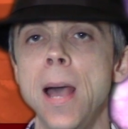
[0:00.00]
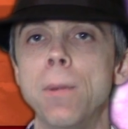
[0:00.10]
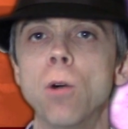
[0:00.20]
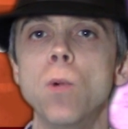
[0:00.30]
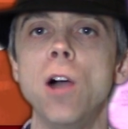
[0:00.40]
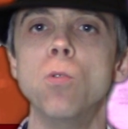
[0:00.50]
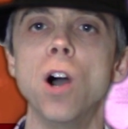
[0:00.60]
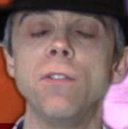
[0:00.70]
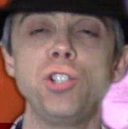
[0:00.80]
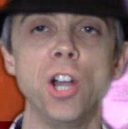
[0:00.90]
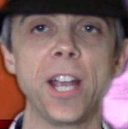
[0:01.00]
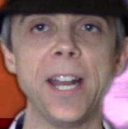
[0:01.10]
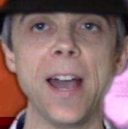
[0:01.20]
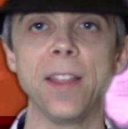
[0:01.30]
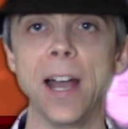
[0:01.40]
but well worth
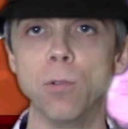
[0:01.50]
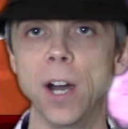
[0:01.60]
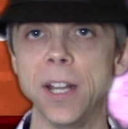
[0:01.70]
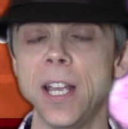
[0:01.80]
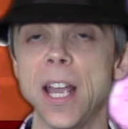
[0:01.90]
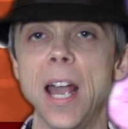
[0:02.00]
checking out that one